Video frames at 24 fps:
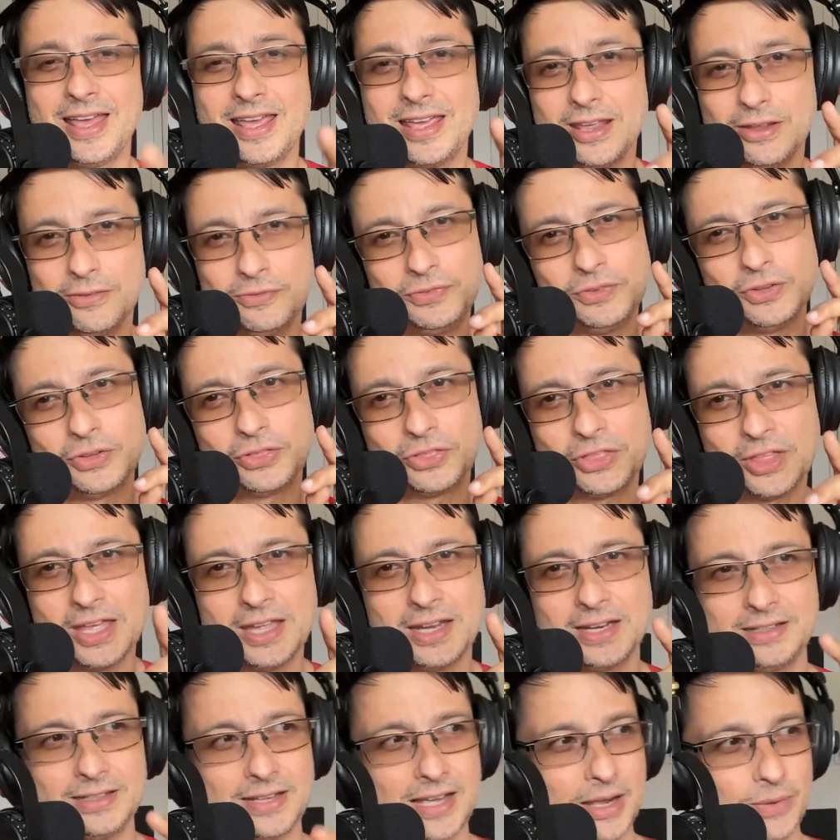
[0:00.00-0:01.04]
If you
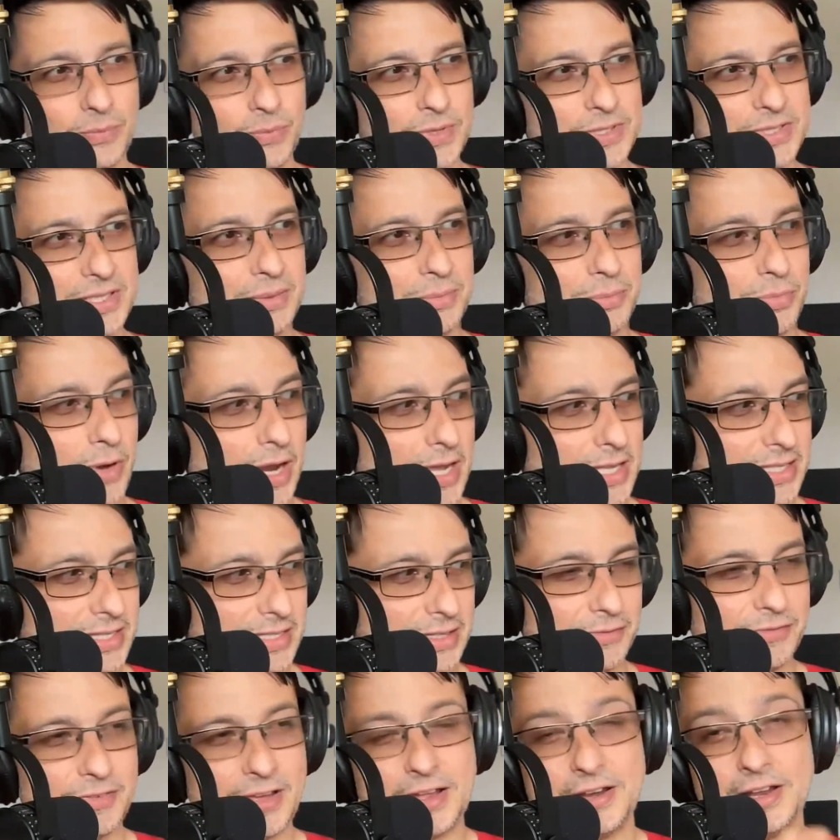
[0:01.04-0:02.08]
think that was
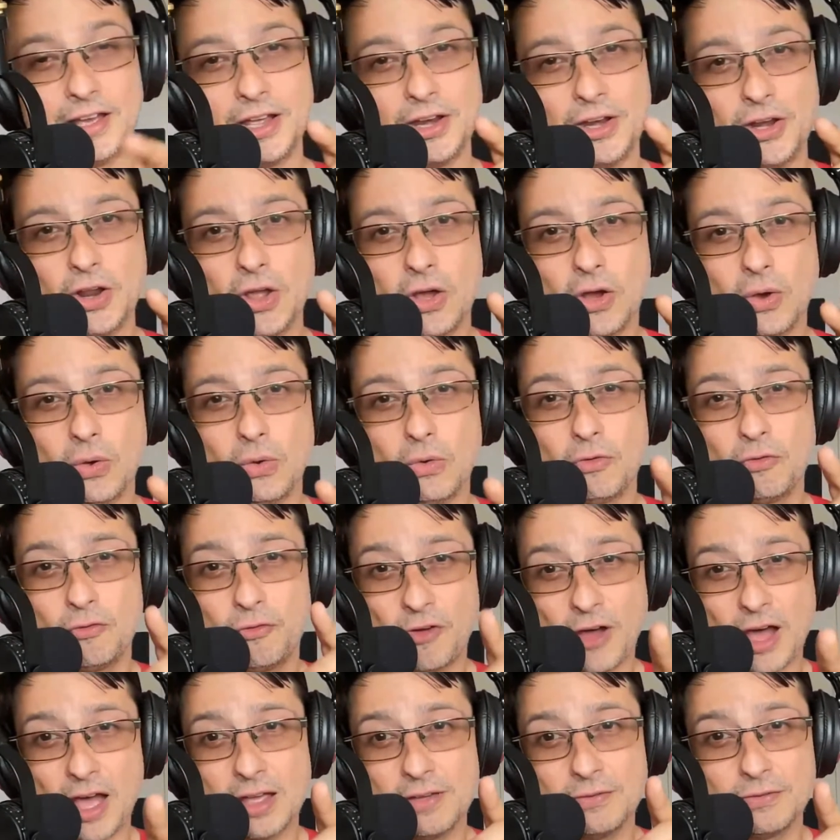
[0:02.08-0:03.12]
impressive, and I know
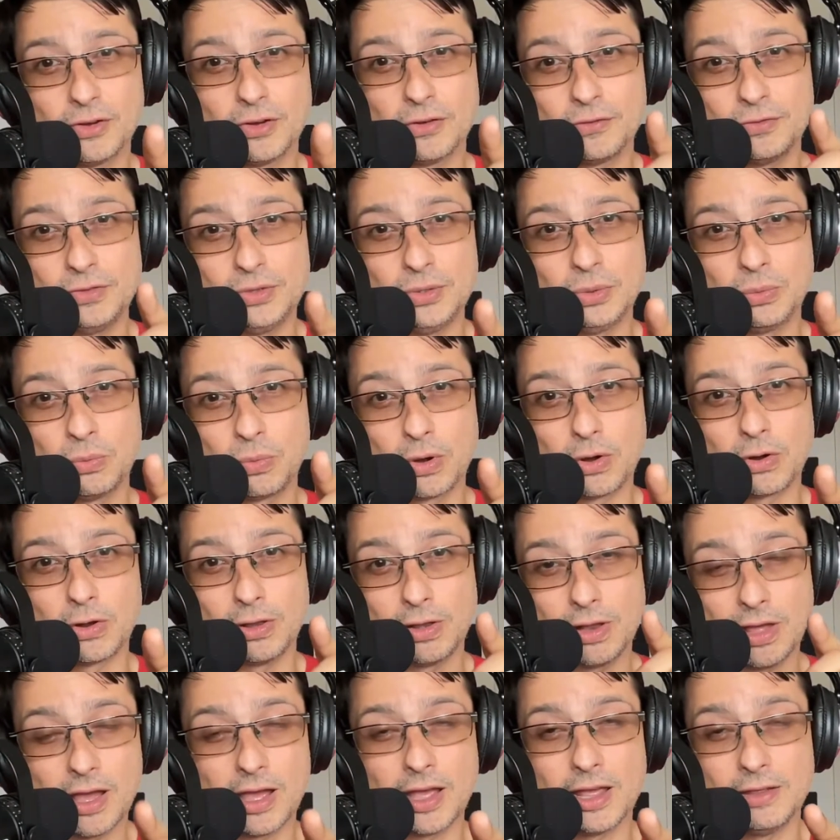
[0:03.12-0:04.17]
5 of you are
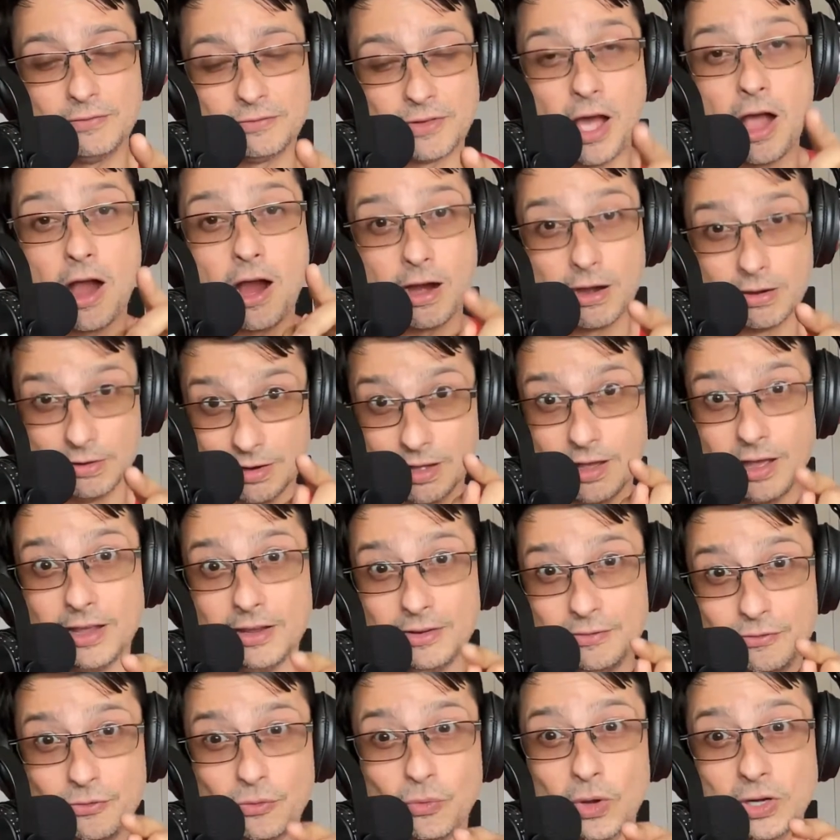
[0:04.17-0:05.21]

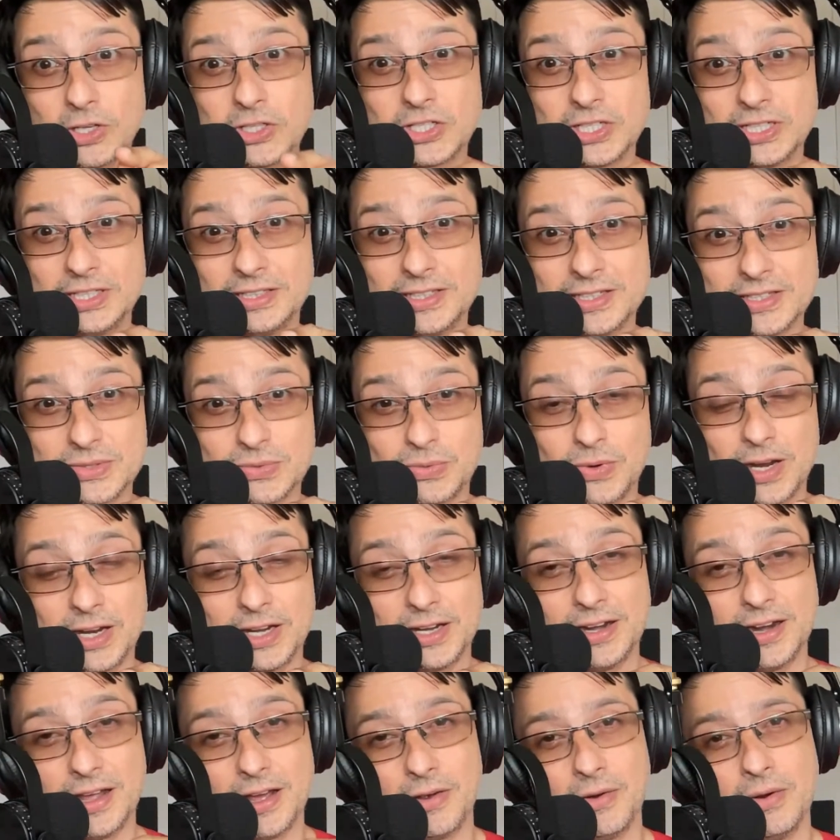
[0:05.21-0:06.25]
live watching this right
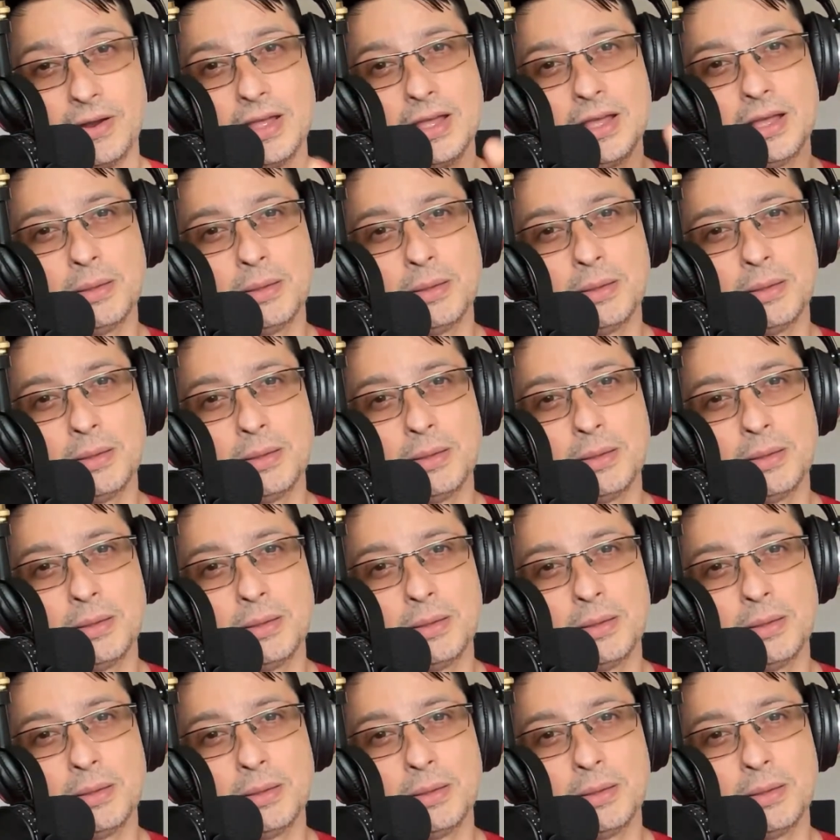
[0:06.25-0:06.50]
now,